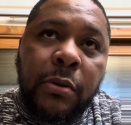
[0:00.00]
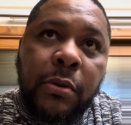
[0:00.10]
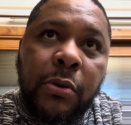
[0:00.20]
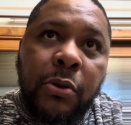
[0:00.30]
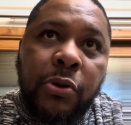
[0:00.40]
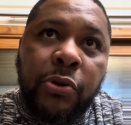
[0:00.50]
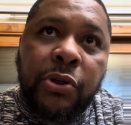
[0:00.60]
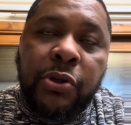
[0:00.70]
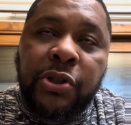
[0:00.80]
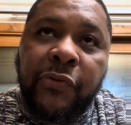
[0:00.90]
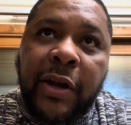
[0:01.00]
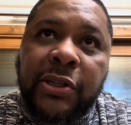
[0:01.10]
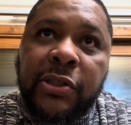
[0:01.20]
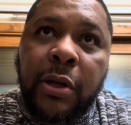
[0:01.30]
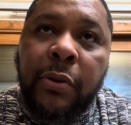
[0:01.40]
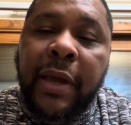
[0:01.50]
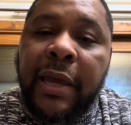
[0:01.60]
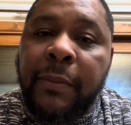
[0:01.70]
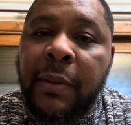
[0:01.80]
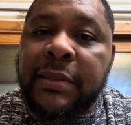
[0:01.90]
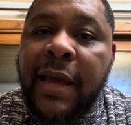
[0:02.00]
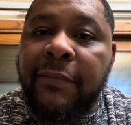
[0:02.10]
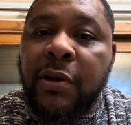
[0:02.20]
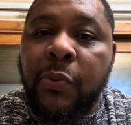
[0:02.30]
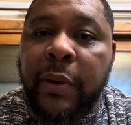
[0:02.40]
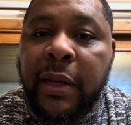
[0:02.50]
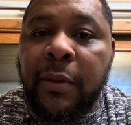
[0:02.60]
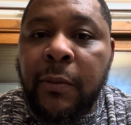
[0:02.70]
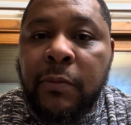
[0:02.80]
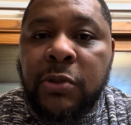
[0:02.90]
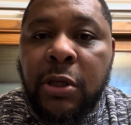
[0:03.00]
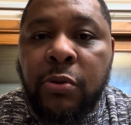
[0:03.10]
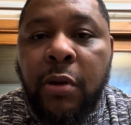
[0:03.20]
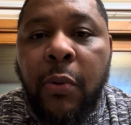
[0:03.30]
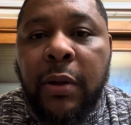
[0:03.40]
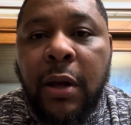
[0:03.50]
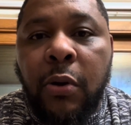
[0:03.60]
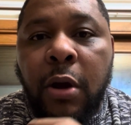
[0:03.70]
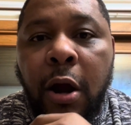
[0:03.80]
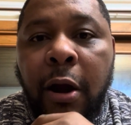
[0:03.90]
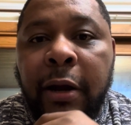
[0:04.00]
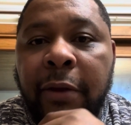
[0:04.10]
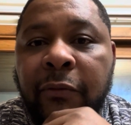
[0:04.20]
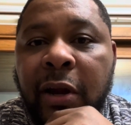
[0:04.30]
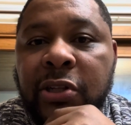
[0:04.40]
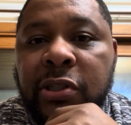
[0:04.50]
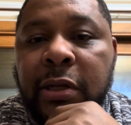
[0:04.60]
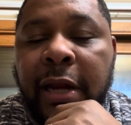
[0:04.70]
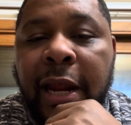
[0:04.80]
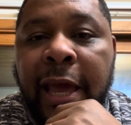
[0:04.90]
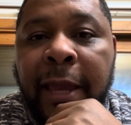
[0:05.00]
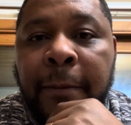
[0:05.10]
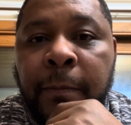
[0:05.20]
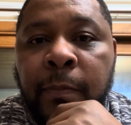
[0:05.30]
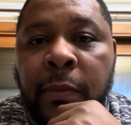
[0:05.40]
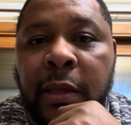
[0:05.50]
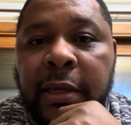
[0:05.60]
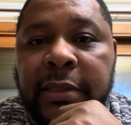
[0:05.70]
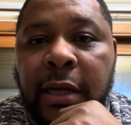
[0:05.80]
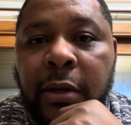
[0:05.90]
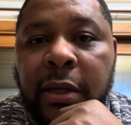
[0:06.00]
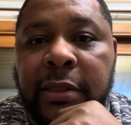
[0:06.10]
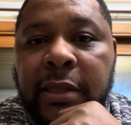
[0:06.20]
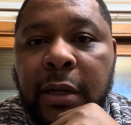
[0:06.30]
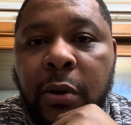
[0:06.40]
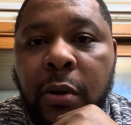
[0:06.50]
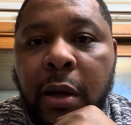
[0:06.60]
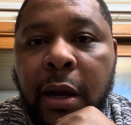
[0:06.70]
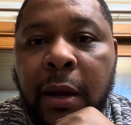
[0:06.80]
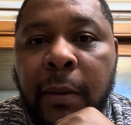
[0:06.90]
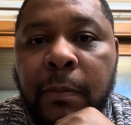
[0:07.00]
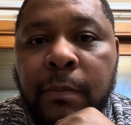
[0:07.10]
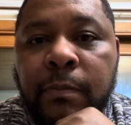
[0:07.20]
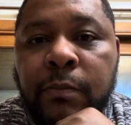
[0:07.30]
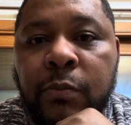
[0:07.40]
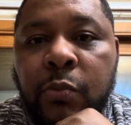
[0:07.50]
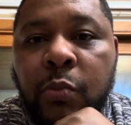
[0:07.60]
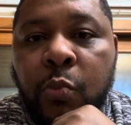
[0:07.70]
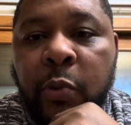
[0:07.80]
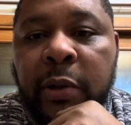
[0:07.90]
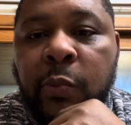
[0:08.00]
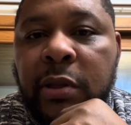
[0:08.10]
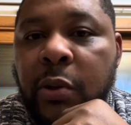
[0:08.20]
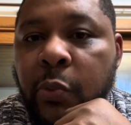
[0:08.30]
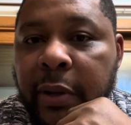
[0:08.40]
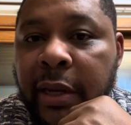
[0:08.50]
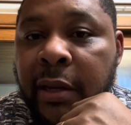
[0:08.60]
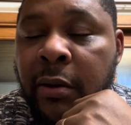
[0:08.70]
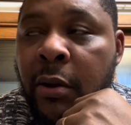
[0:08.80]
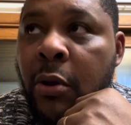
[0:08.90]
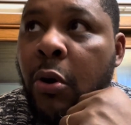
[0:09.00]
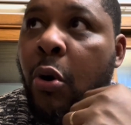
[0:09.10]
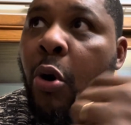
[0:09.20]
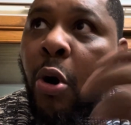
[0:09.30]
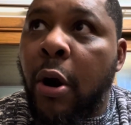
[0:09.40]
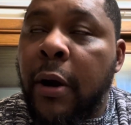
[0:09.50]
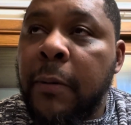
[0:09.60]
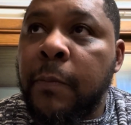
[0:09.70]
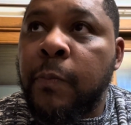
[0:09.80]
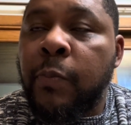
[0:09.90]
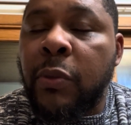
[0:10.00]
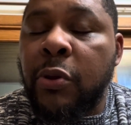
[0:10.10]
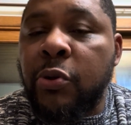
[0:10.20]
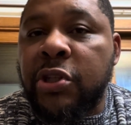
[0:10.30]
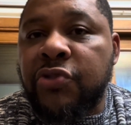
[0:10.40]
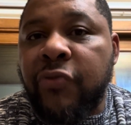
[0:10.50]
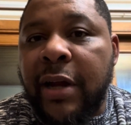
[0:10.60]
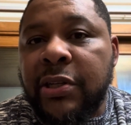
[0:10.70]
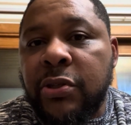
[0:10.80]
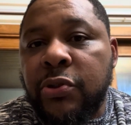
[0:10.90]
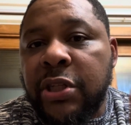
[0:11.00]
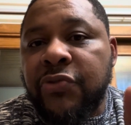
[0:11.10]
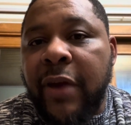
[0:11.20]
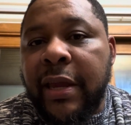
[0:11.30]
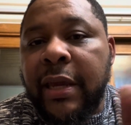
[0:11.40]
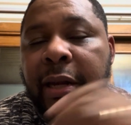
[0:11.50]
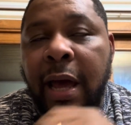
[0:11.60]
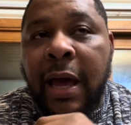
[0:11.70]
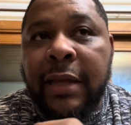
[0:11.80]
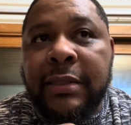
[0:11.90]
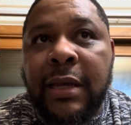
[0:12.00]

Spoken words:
you should register, okay, he must have the queen. So you throw a low card and register that, hey, he's gonna win with the queen. Or you just recognize